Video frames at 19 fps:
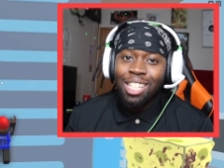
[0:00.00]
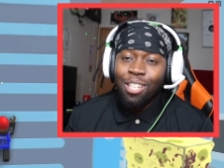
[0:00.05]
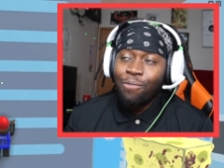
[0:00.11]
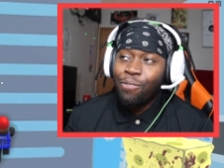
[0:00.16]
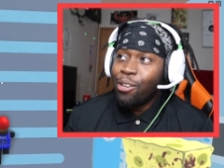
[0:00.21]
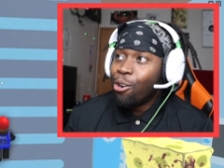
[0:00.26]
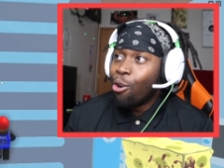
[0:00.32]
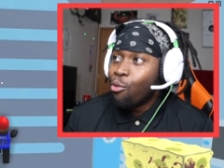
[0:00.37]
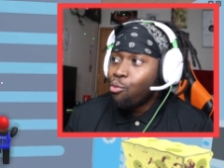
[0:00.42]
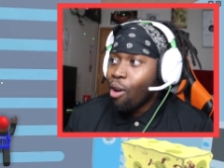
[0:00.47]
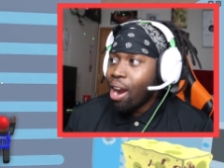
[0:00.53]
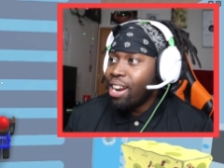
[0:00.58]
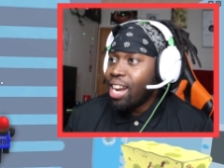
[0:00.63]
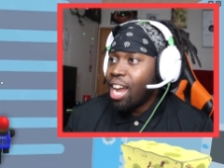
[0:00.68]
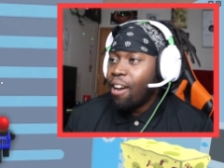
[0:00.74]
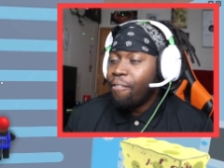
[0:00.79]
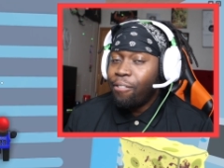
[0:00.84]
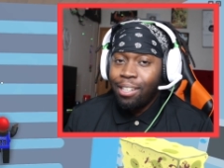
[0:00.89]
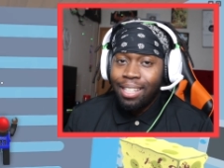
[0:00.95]
this video right
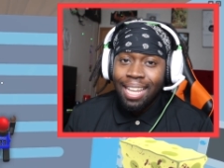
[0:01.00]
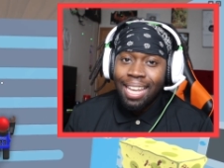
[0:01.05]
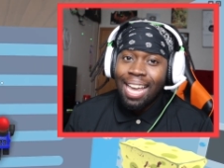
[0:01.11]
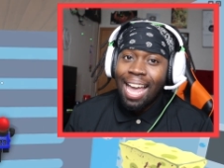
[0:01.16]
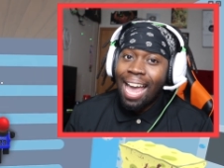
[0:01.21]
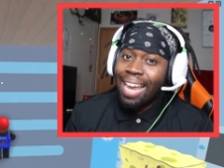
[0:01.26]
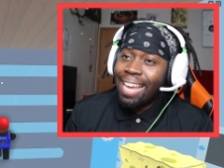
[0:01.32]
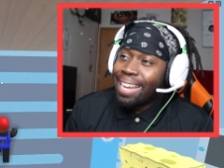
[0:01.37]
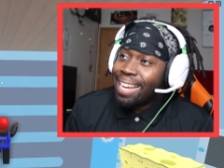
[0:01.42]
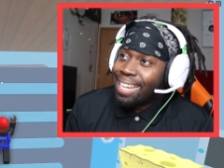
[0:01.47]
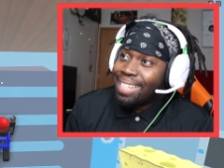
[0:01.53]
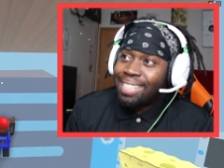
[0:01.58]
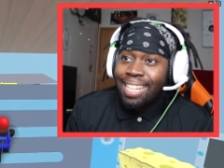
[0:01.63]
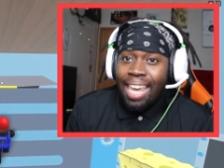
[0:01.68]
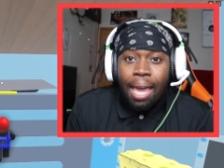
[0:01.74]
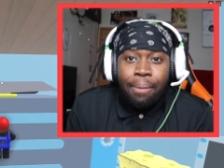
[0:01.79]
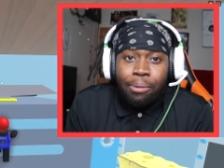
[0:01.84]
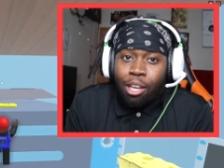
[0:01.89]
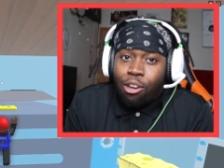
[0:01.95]
now if you think I can
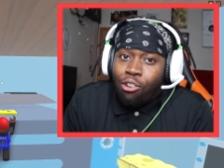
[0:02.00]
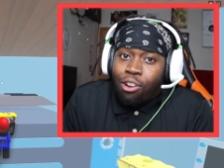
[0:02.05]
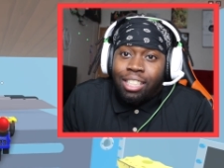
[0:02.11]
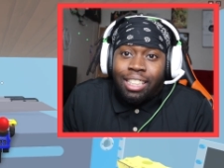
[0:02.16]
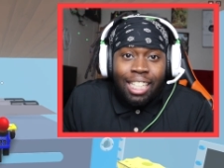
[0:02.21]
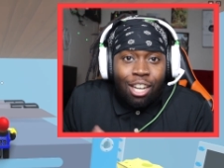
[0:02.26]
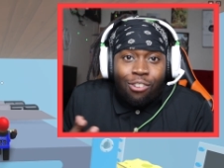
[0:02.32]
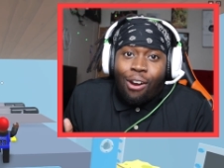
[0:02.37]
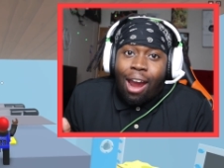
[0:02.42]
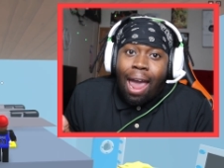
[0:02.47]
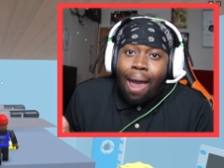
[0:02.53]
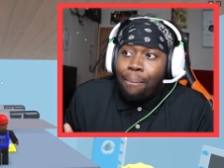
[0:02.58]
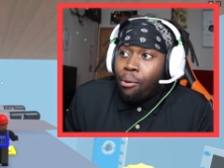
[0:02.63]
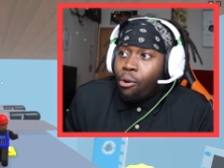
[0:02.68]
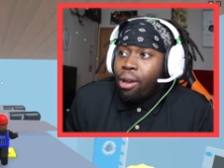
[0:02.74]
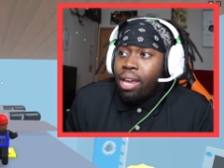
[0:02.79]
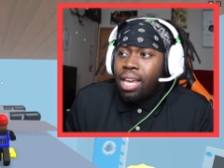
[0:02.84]
escape the Krusty Krab, bro.